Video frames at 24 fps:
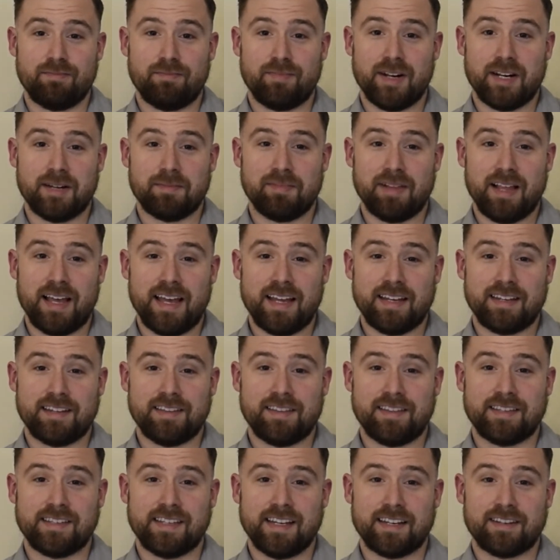but apply it to
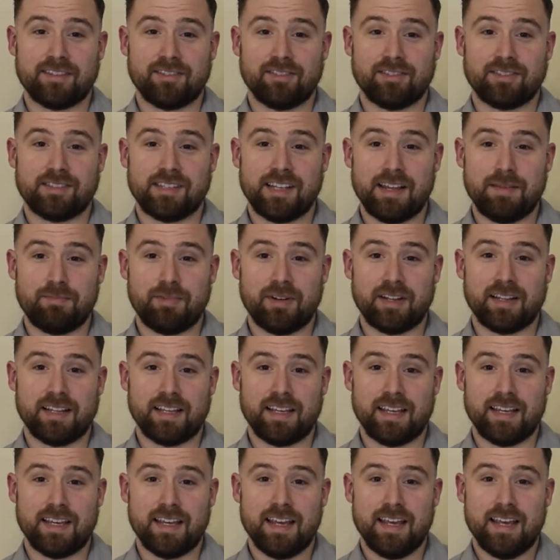the signals
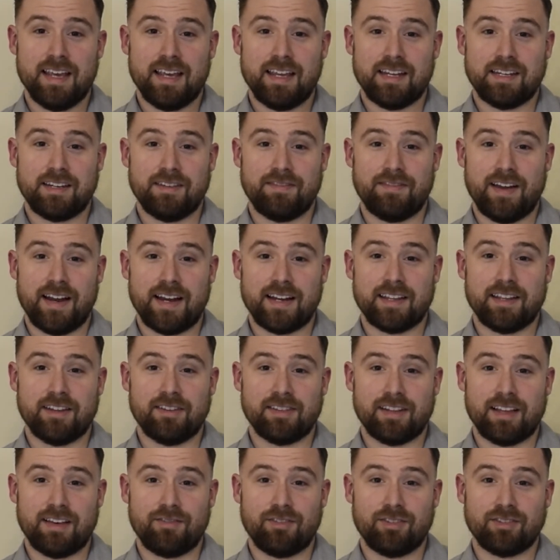separately to find their
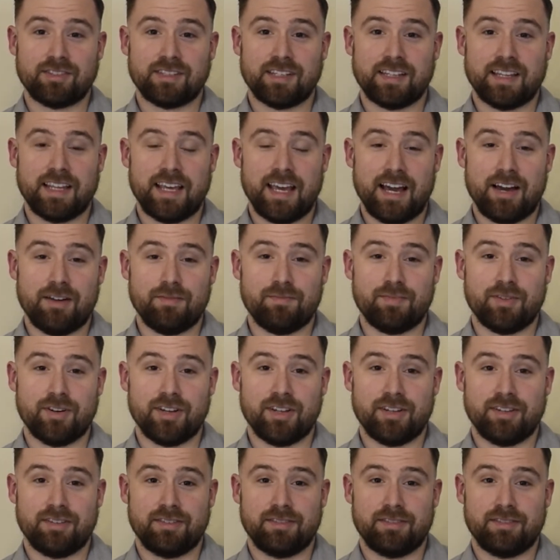levels in the output.